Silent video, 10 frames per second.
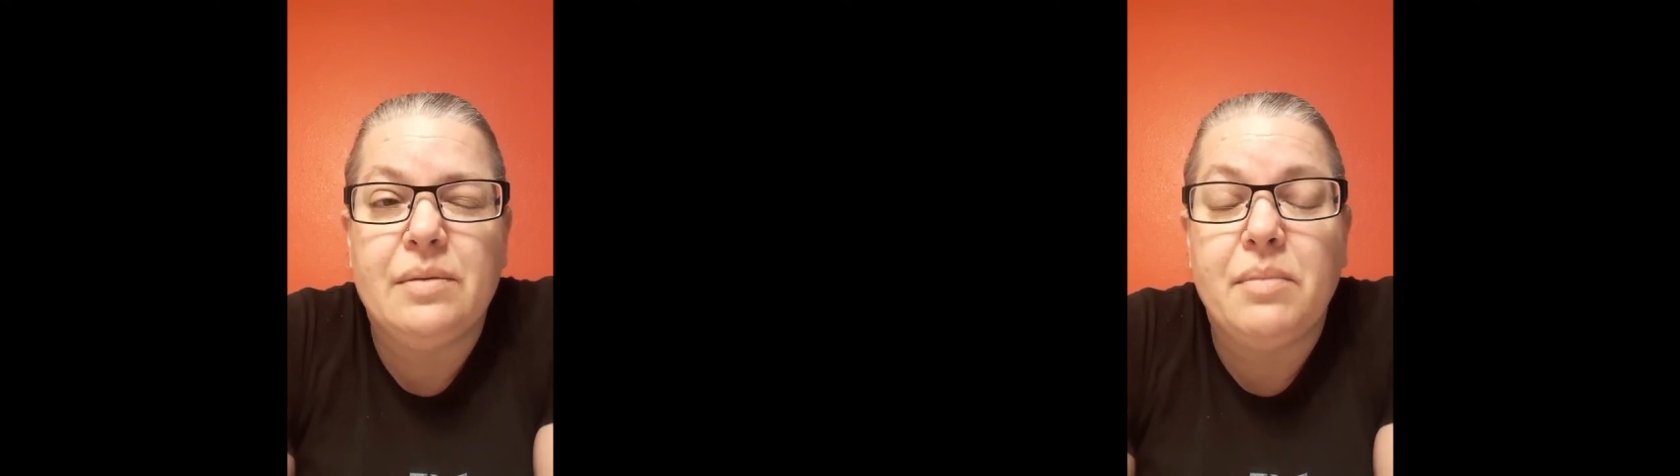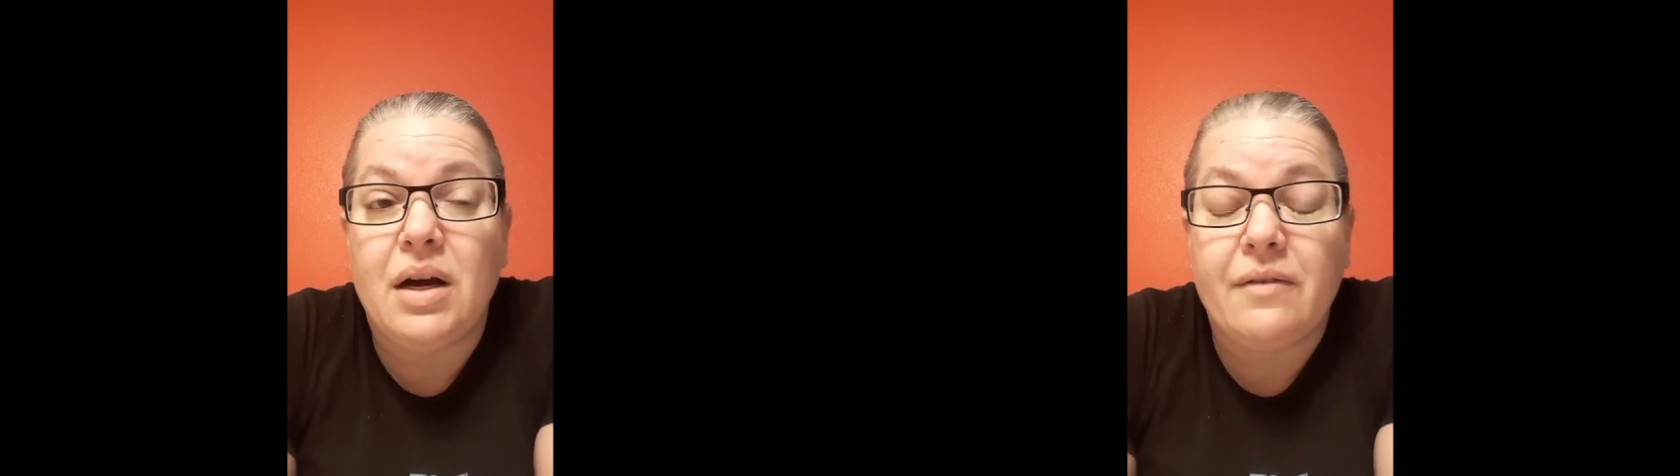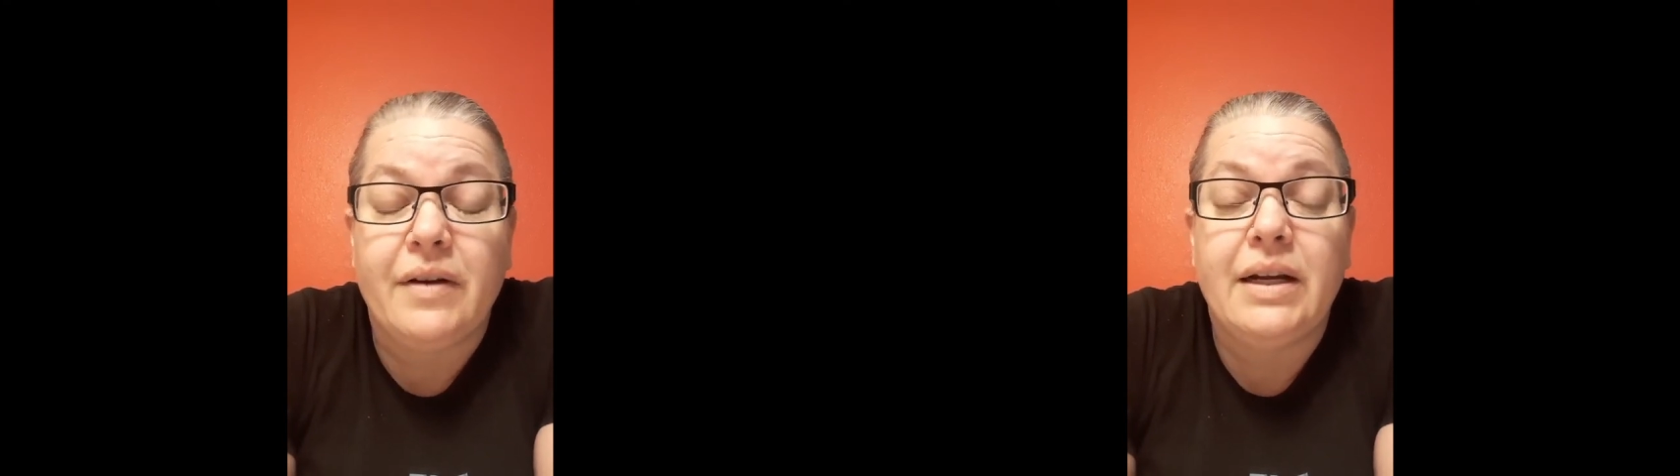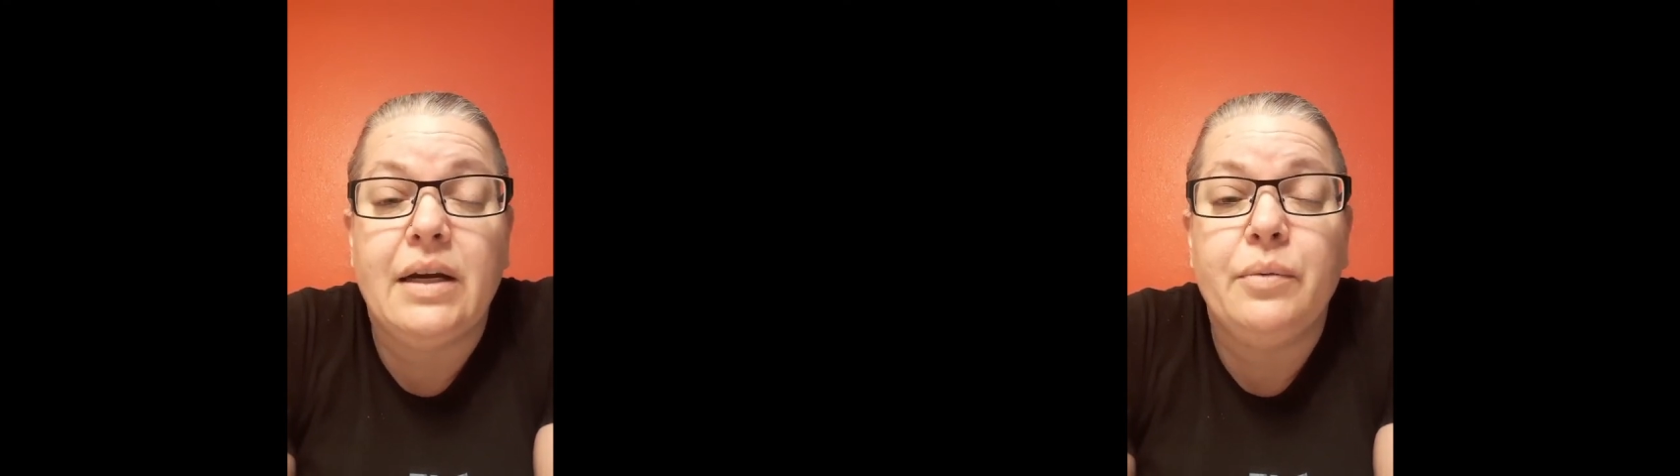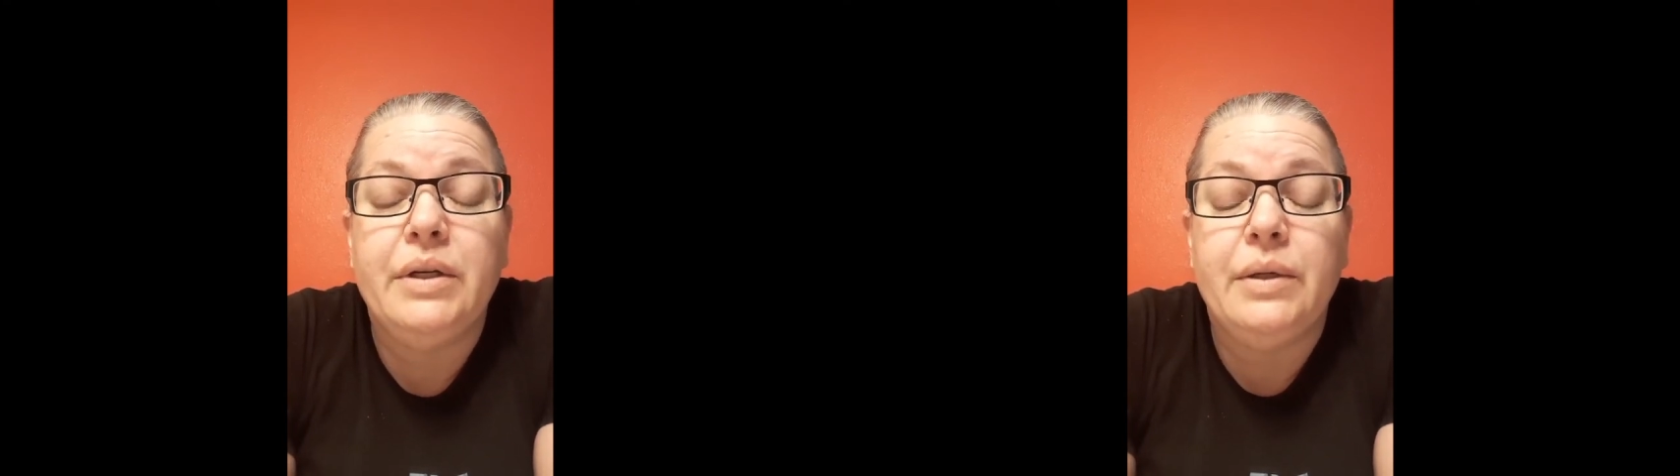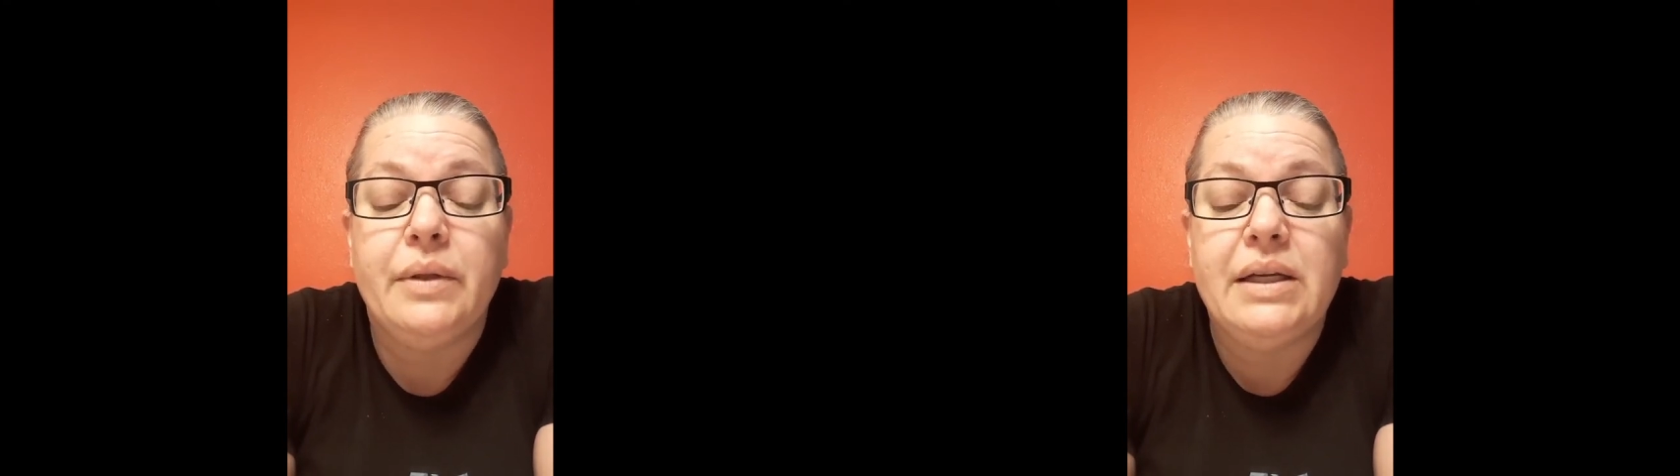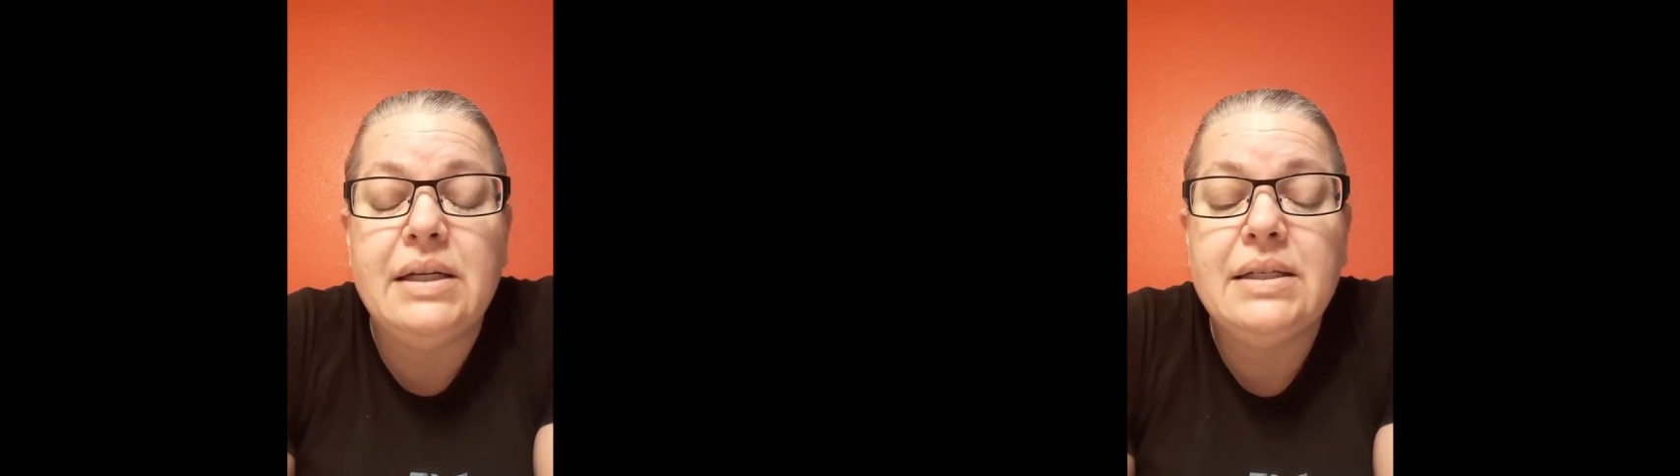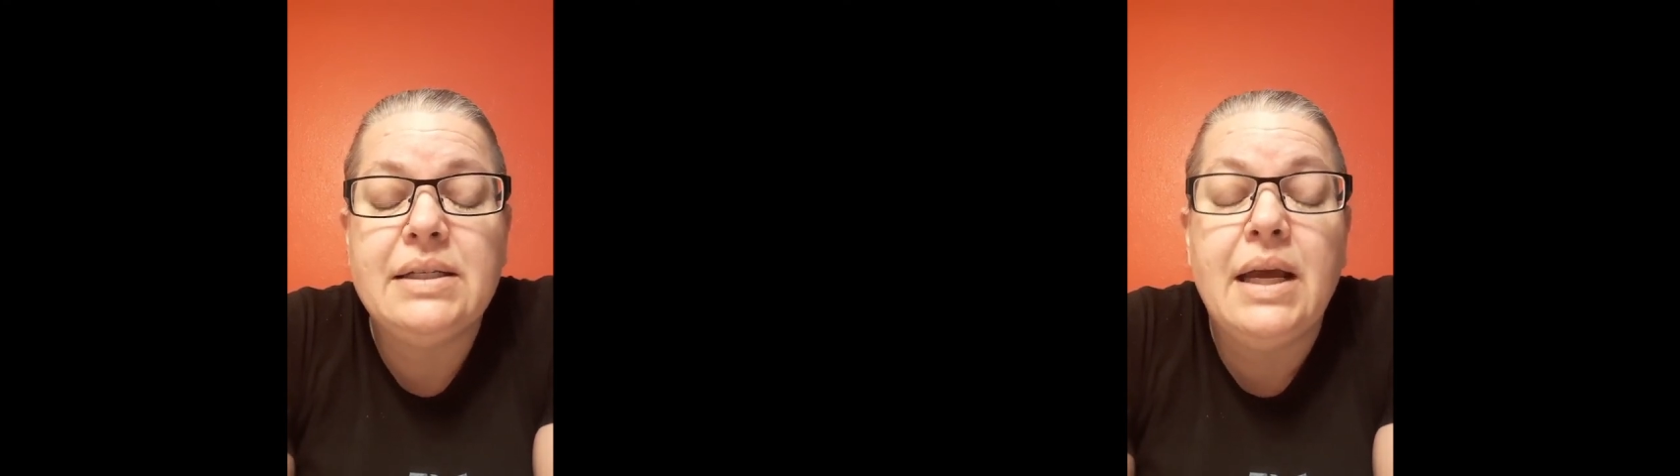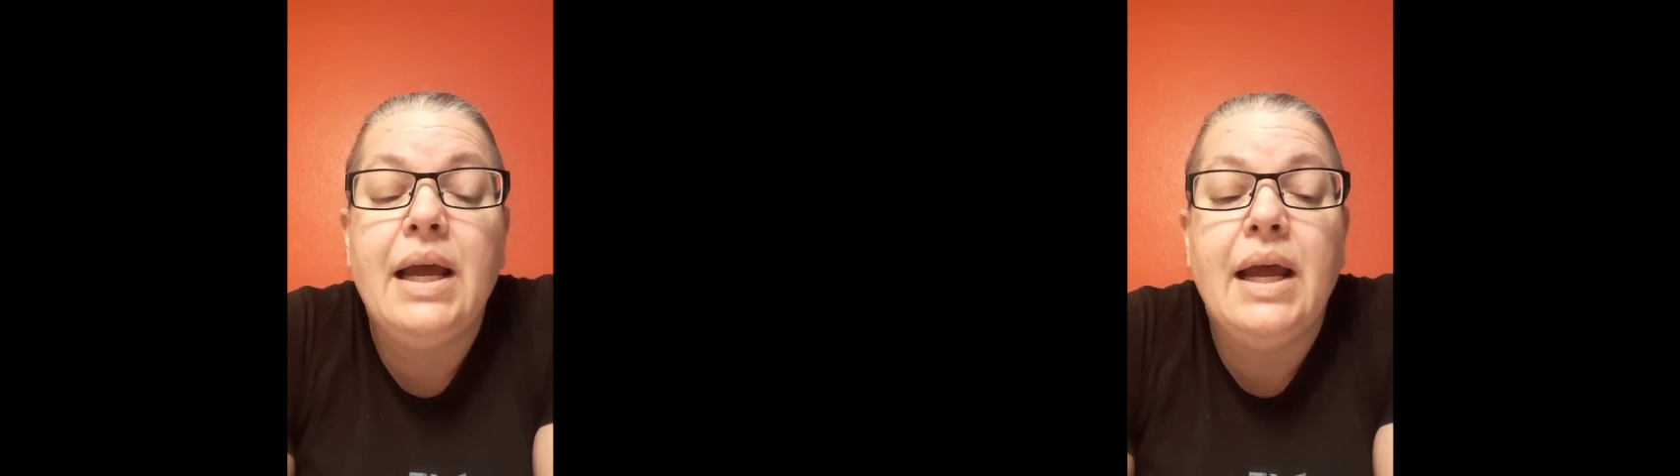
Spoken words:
to modify how we do things.